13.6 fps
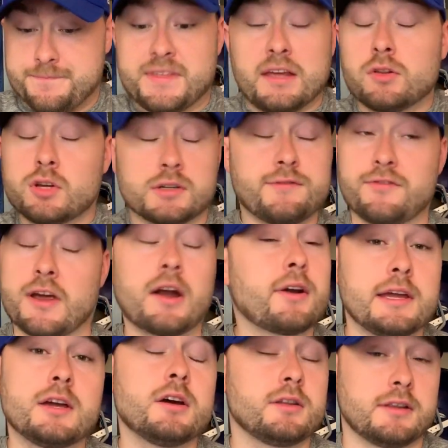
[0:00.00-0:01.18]
They looked
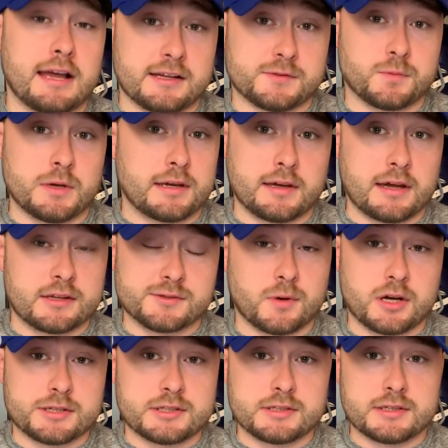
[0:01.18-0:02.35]
very good last week against
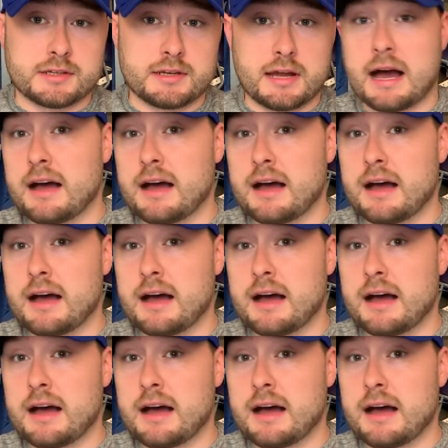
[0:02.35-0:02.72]
Washington.